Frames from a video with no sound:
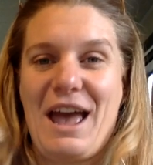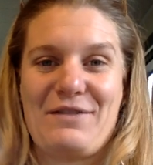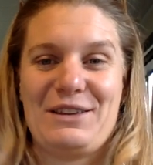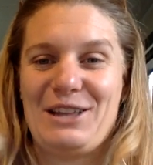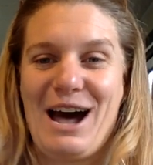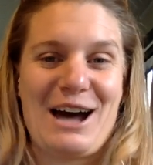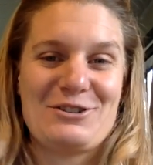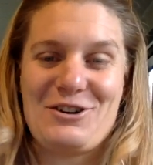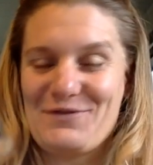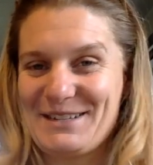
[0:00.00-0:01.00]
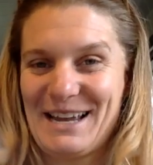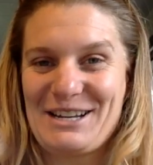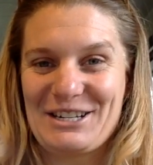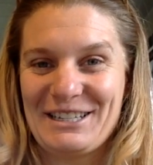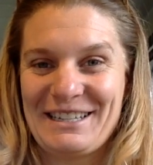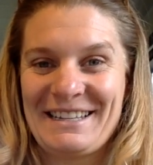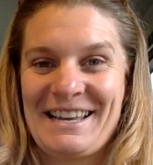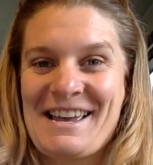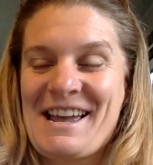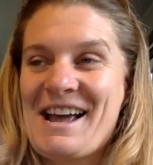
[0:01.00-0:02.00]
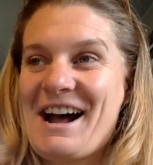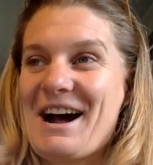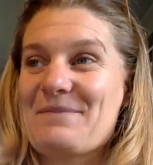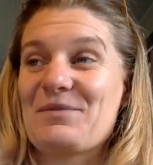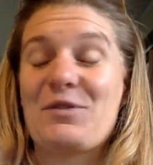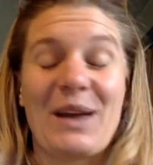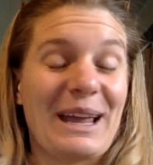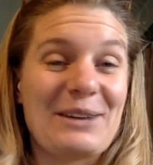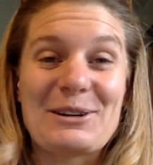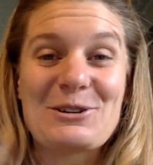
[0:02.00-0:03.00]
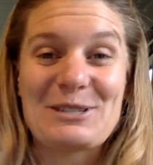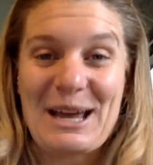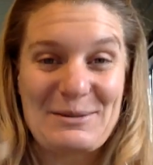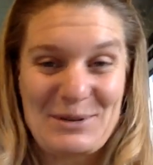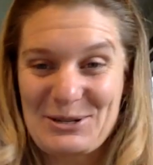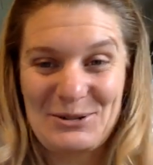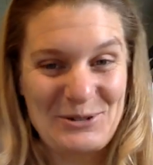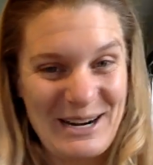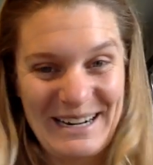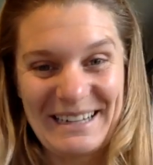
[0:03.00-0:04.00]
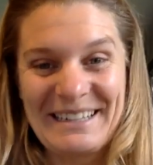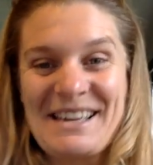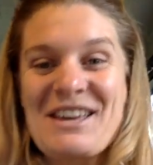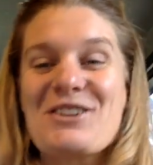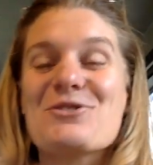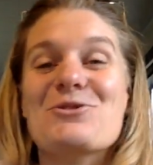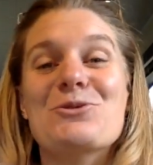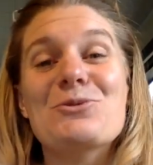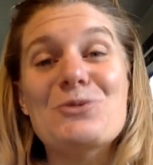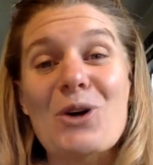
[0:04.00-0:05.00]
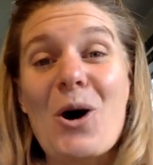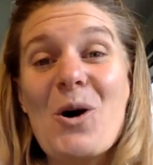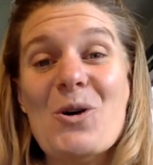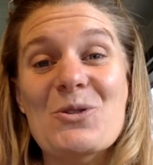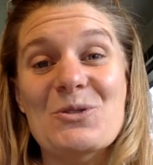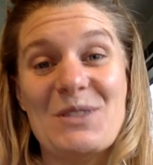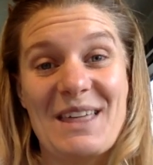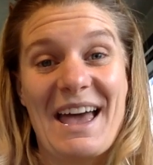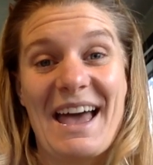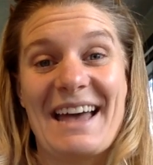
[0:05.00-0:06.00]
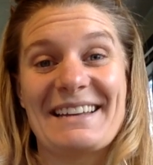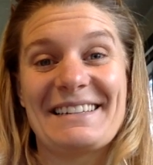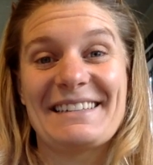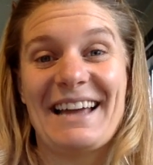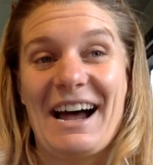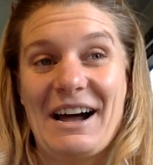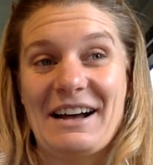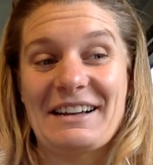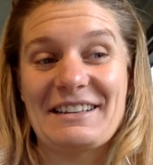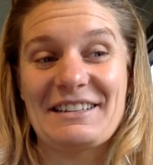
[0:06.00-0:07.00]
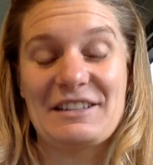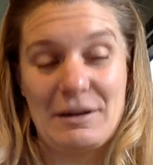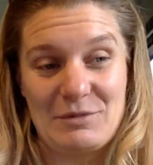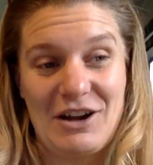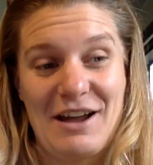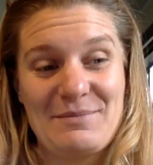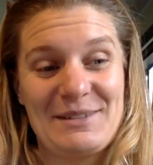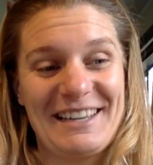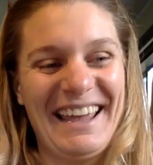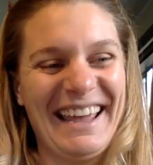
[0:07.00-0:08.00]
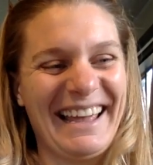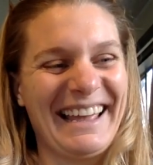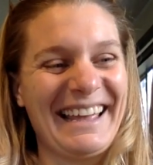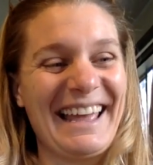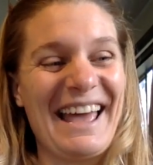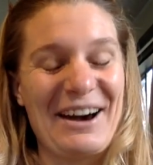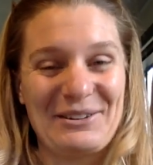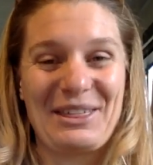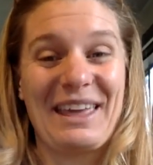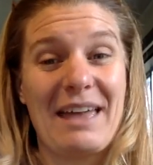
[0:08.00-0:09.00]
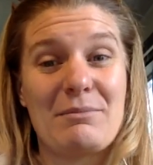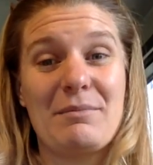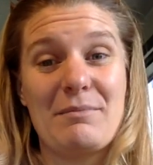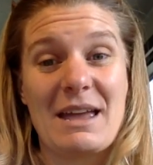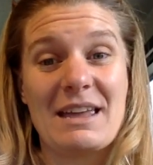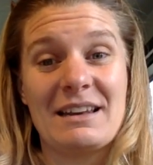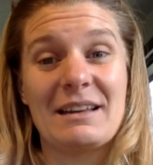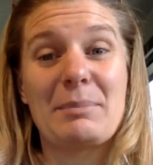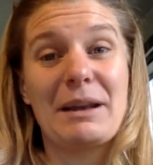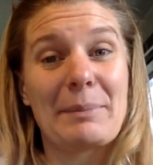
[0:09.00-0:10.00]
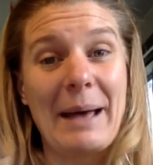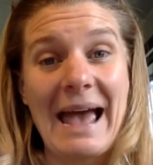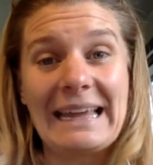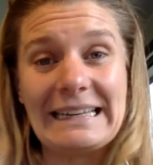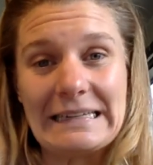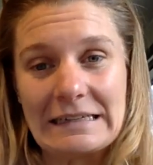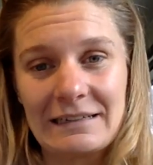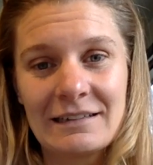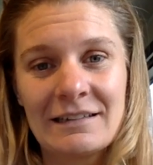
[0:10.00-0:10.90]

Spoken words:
having the hard conversations. For anyone who's had a personal trainer, you know that sometimes health can mean a bit of pain.